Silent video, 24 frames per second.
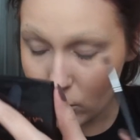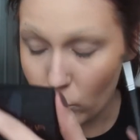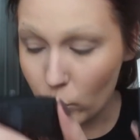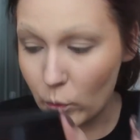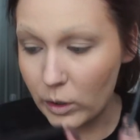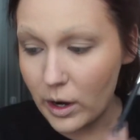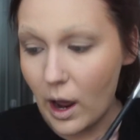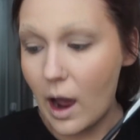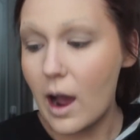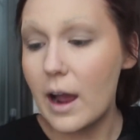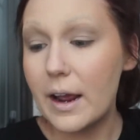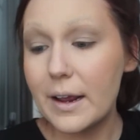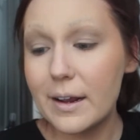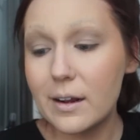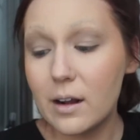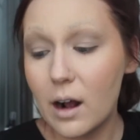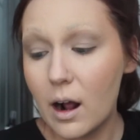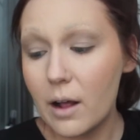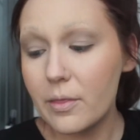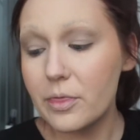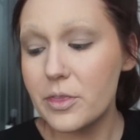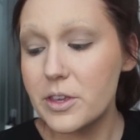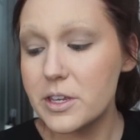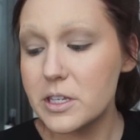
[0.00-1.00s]
when I
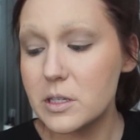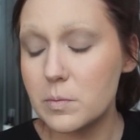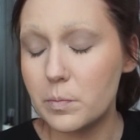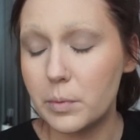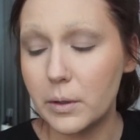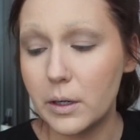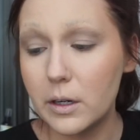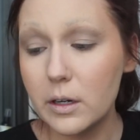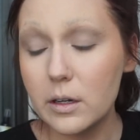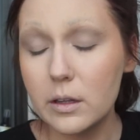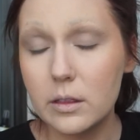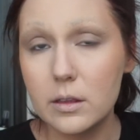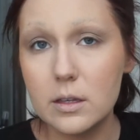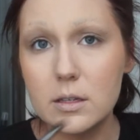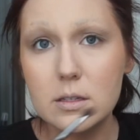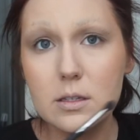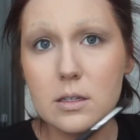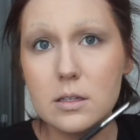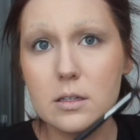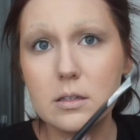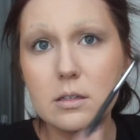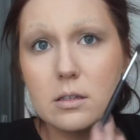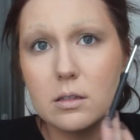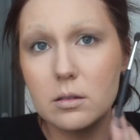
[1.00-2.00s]
got this book, this
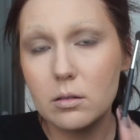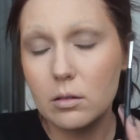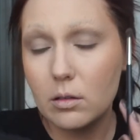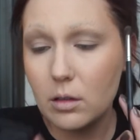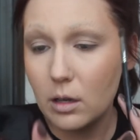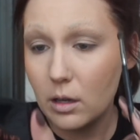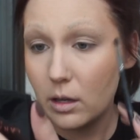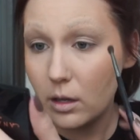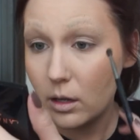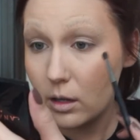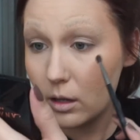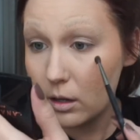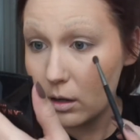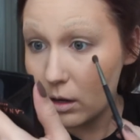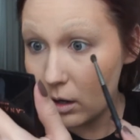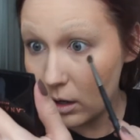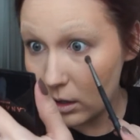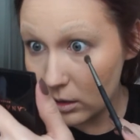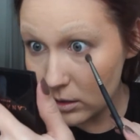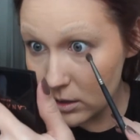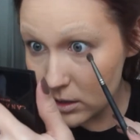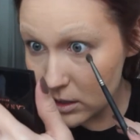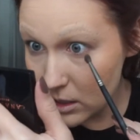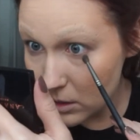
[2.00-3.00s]
is
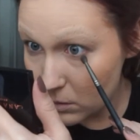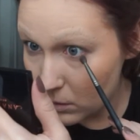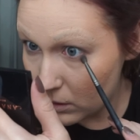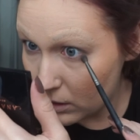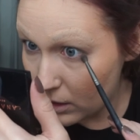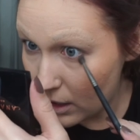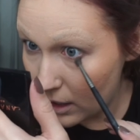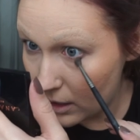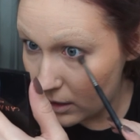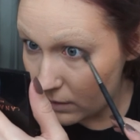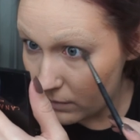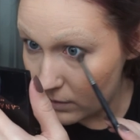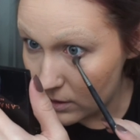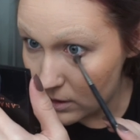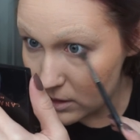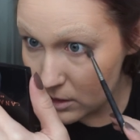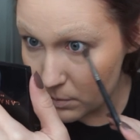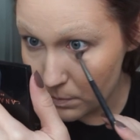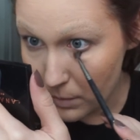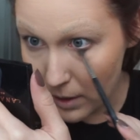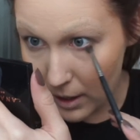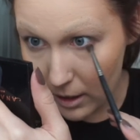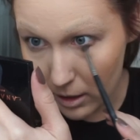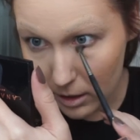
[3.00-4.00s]
honestly what kind of
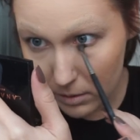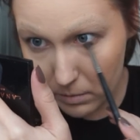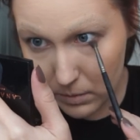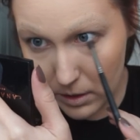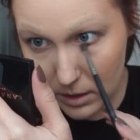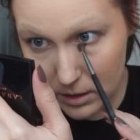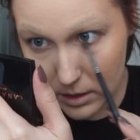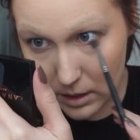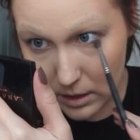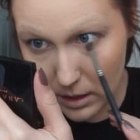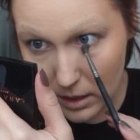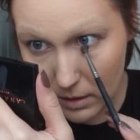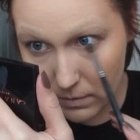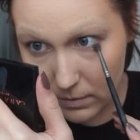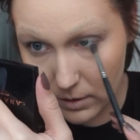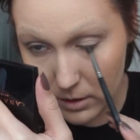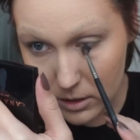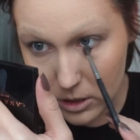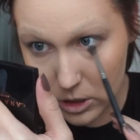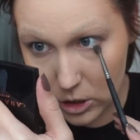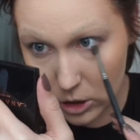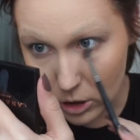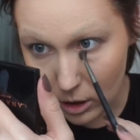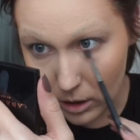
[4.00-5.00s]
inspired me to even
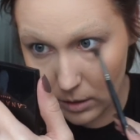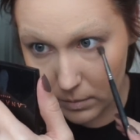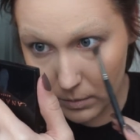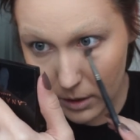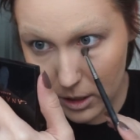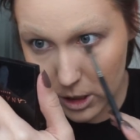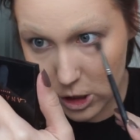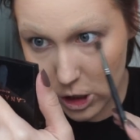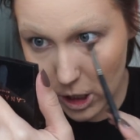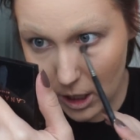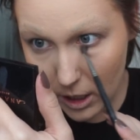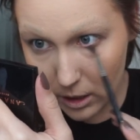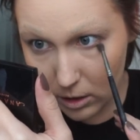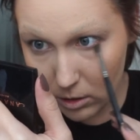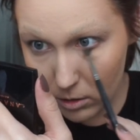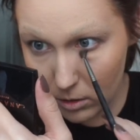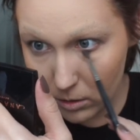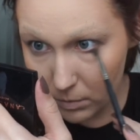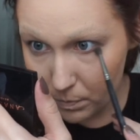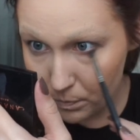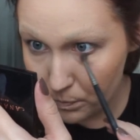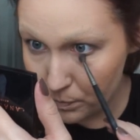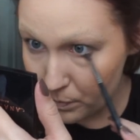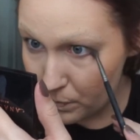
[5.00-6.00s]
start my
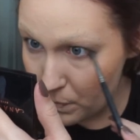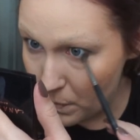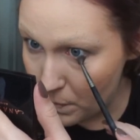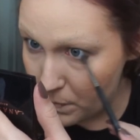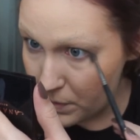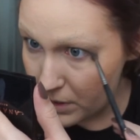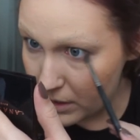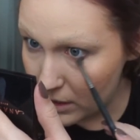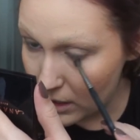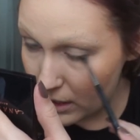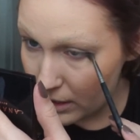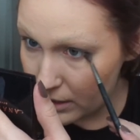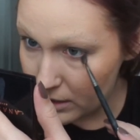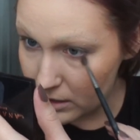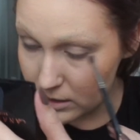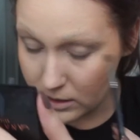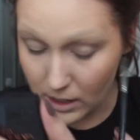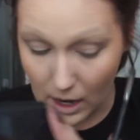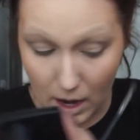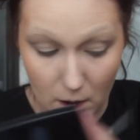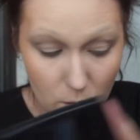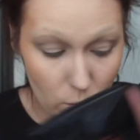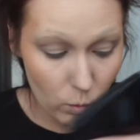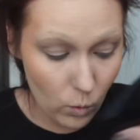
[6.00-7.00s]
channel because
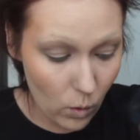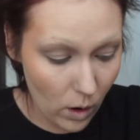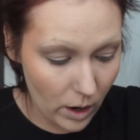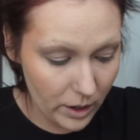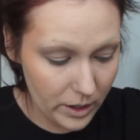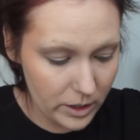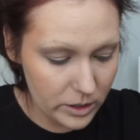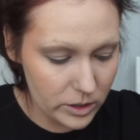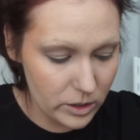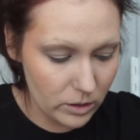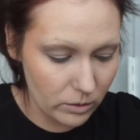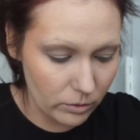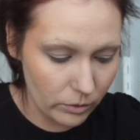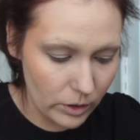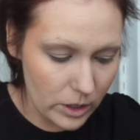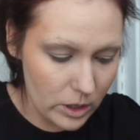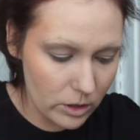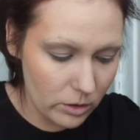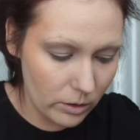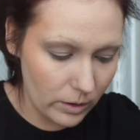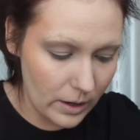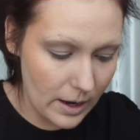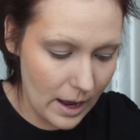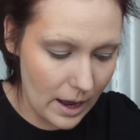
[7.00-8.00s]
I wanted to
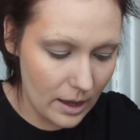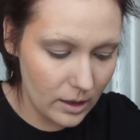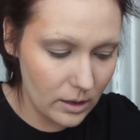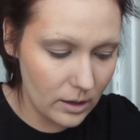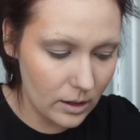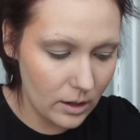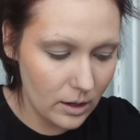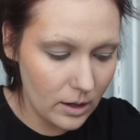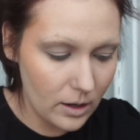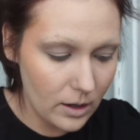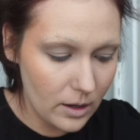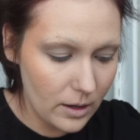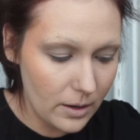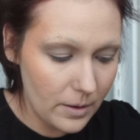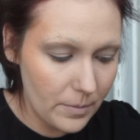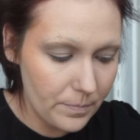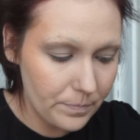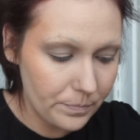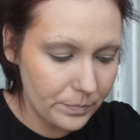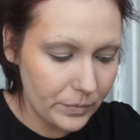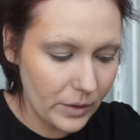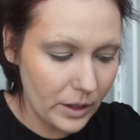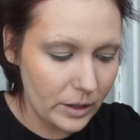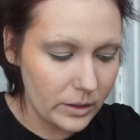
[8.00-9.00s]
recreate
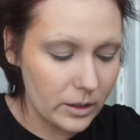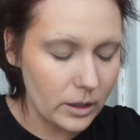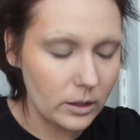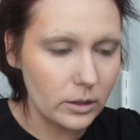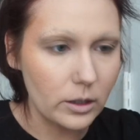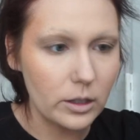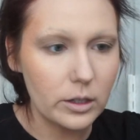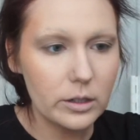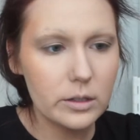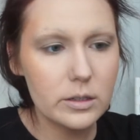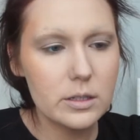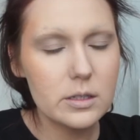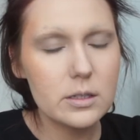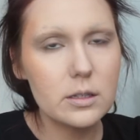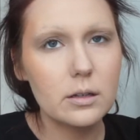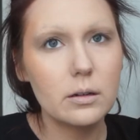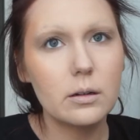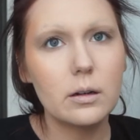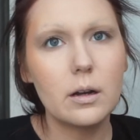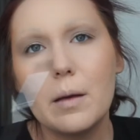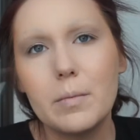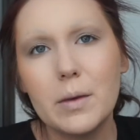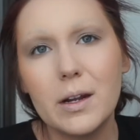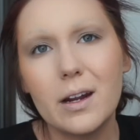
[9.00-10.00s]
the looks.
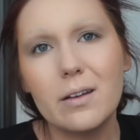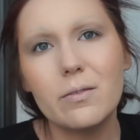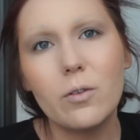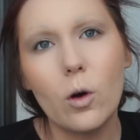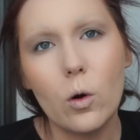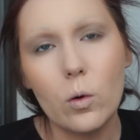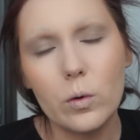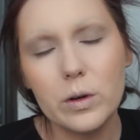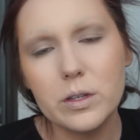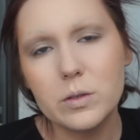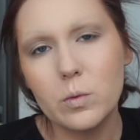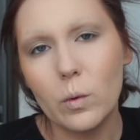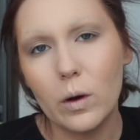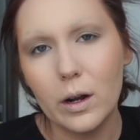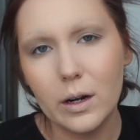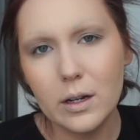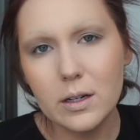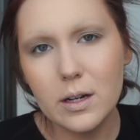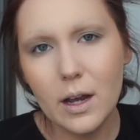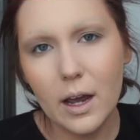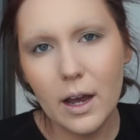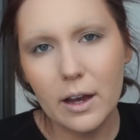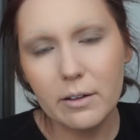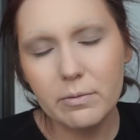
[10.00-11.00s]
I mean, I've always wanted
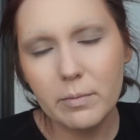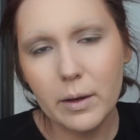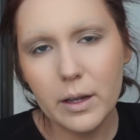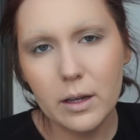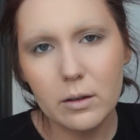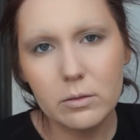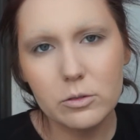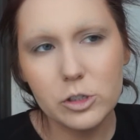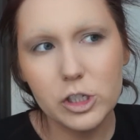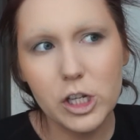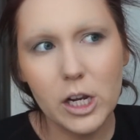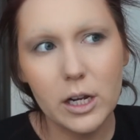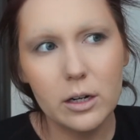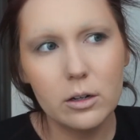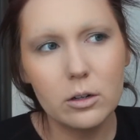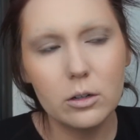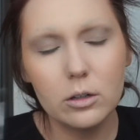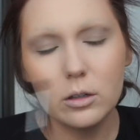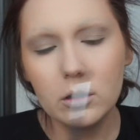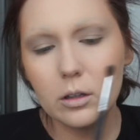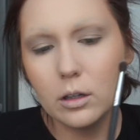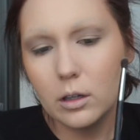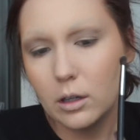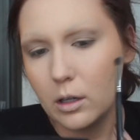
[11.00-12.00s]
to have my own
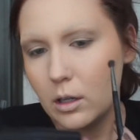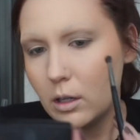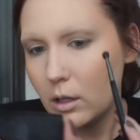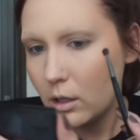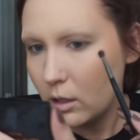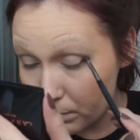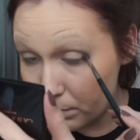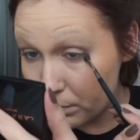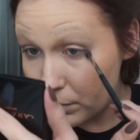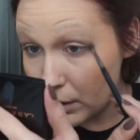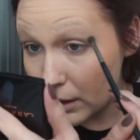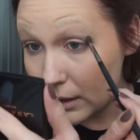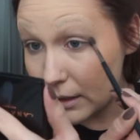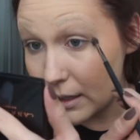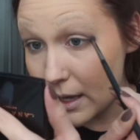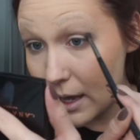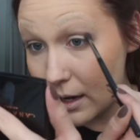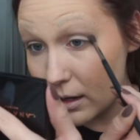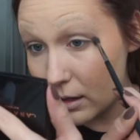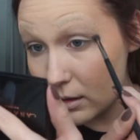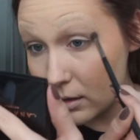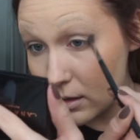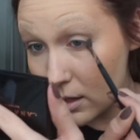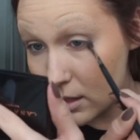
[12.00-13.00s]
channel, but
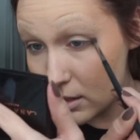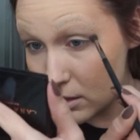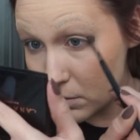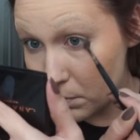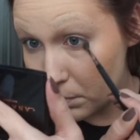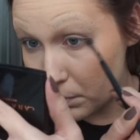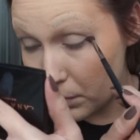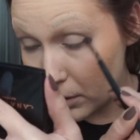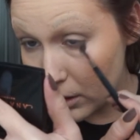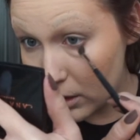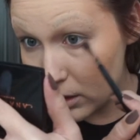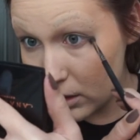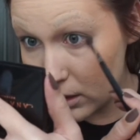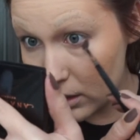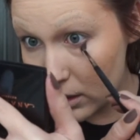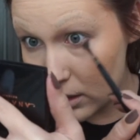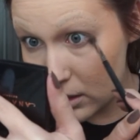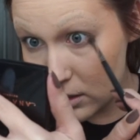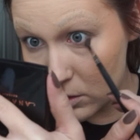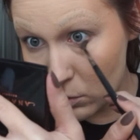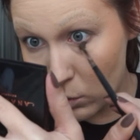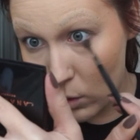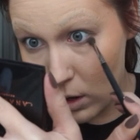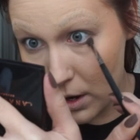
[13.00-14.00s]
getting this book
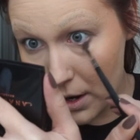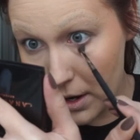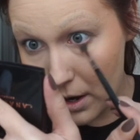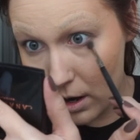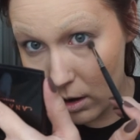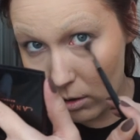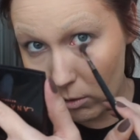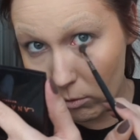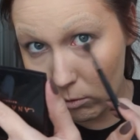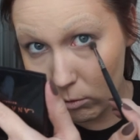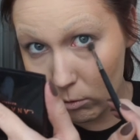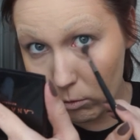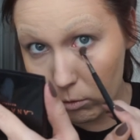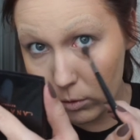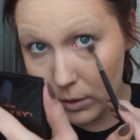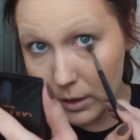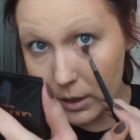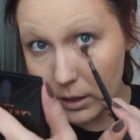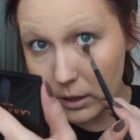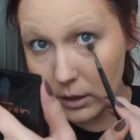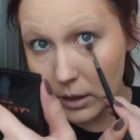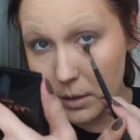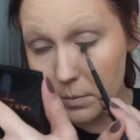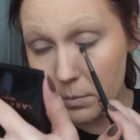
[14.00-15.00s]
is what
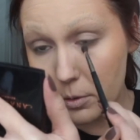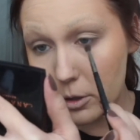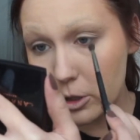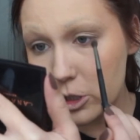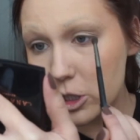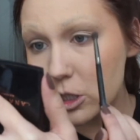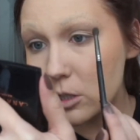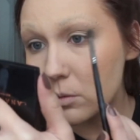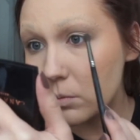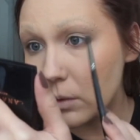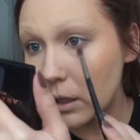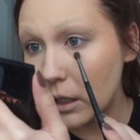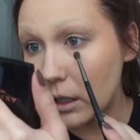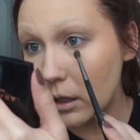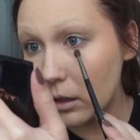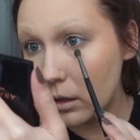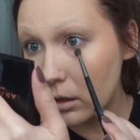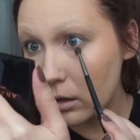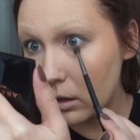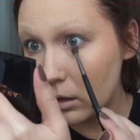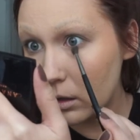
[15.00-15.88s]
really pushed me